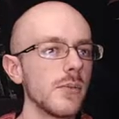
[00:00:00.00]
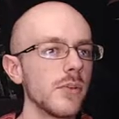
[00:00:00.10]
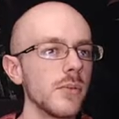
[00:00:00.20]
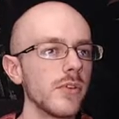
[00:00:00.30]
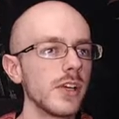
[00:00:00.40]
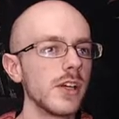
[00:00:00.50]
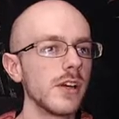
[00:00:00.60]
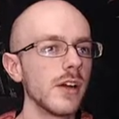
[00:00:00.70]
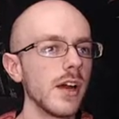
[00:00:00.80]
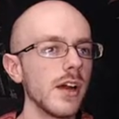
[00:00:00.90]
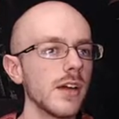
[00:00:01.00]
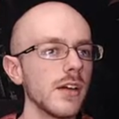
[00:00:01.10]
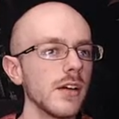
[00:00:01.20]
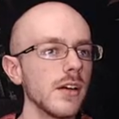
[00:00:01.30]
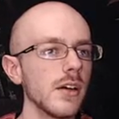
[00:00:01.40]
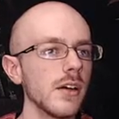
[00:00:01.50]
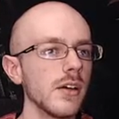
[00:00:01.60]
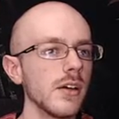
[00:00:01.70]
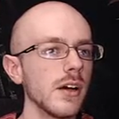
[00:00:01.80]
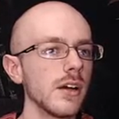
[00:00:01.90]
Pull him over here and
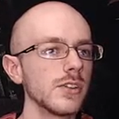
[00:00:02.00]
uh,